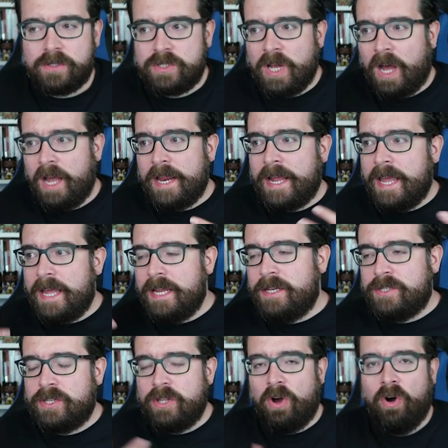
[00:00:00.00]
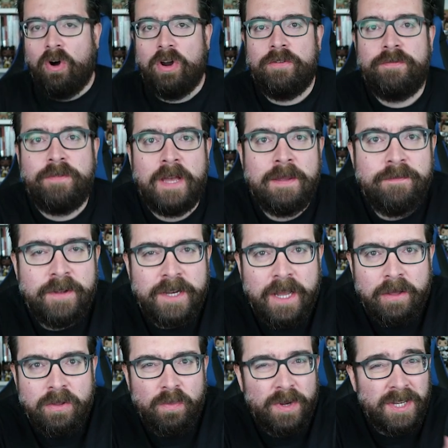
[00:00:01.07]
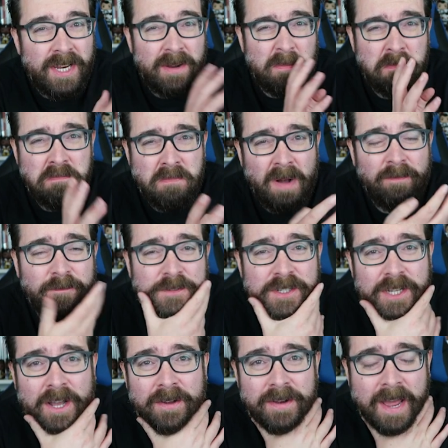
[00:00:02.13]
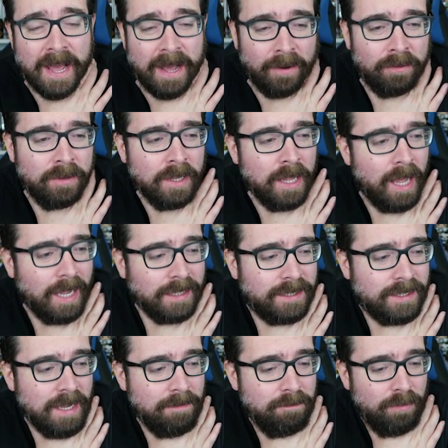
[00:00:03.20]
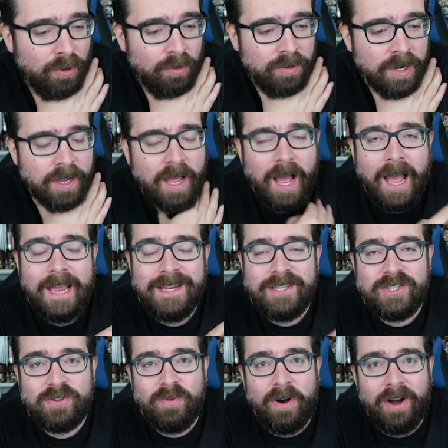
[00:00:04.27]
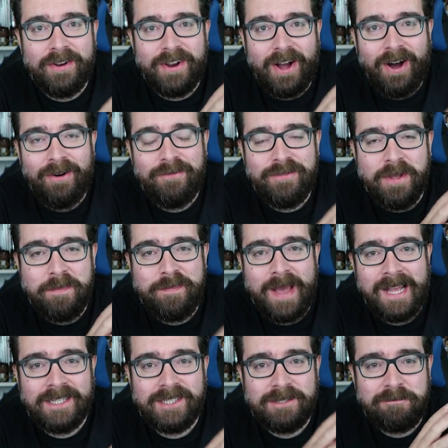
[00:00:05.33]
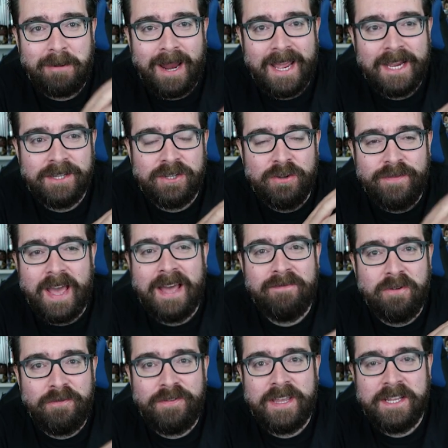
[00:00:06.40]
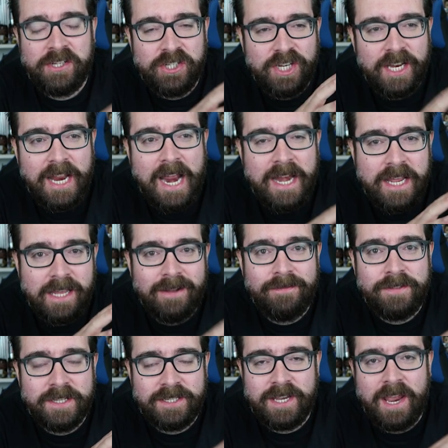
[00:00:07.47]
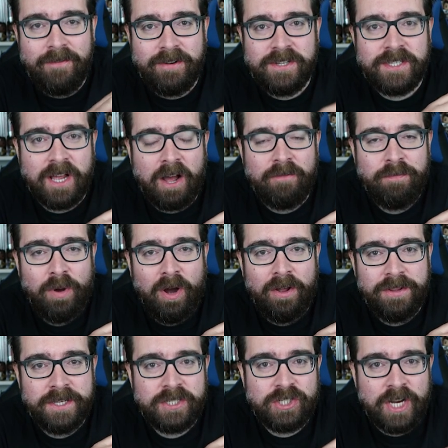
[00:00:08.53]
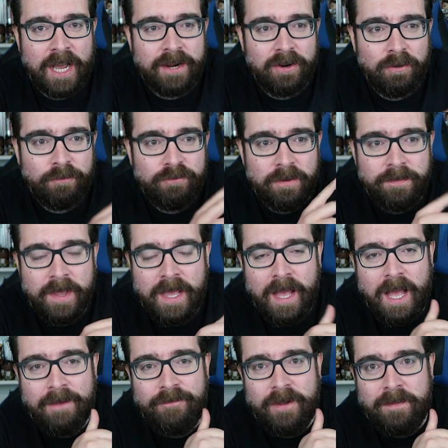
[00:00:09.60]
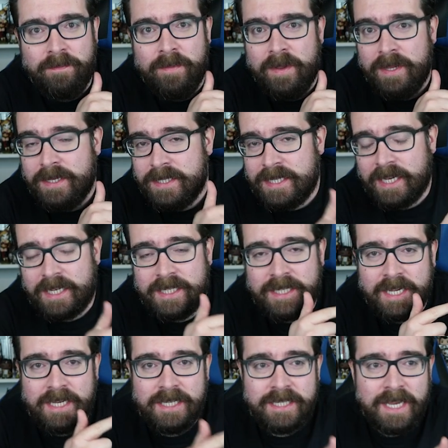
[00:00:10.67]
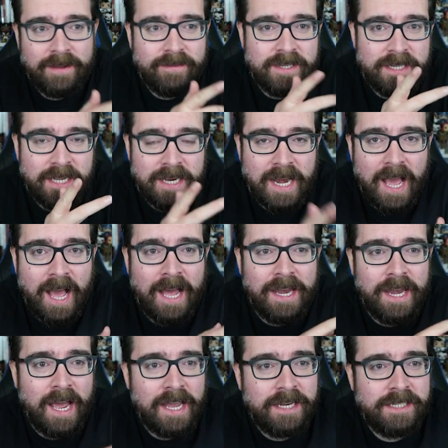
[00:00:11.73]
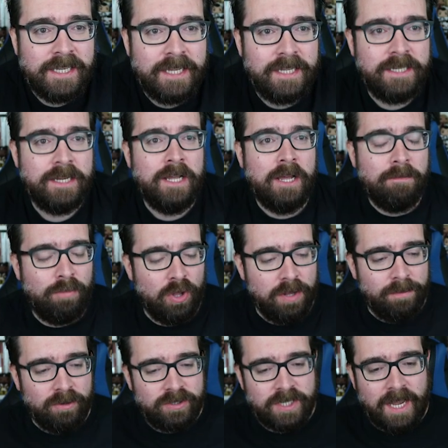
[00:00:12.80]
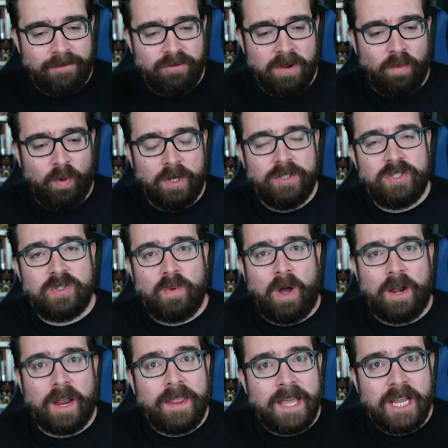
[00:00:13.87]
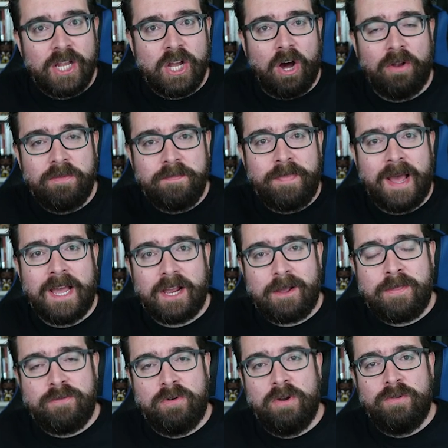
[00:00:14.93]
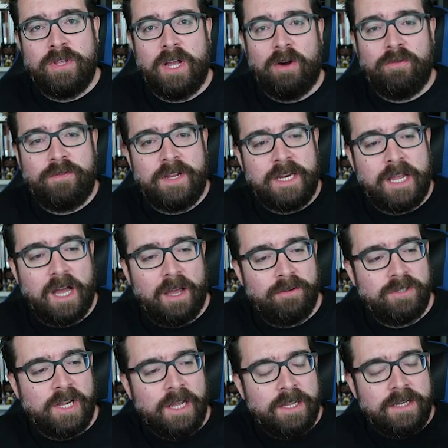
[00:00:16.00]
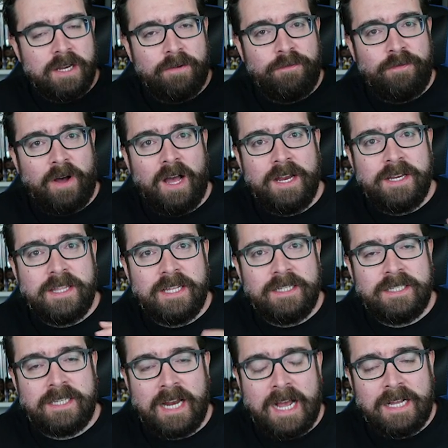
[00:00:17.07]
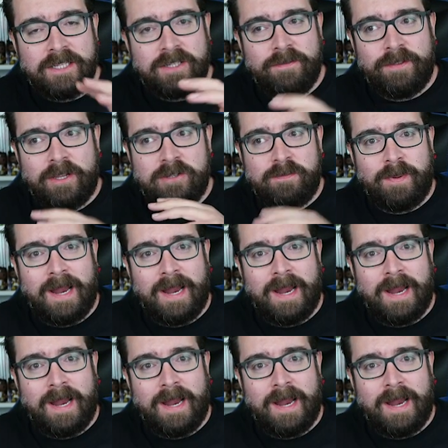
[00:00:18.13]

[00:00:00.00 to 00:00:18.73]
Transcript: tying it into the Hall of Fame video that we did months ago now, assembled a squad of the best players who've ever featured in any of the series that I've put on this channel from FM16, 17 and 18, put them all together in one squad and then gone back through the old videos to find the stats of those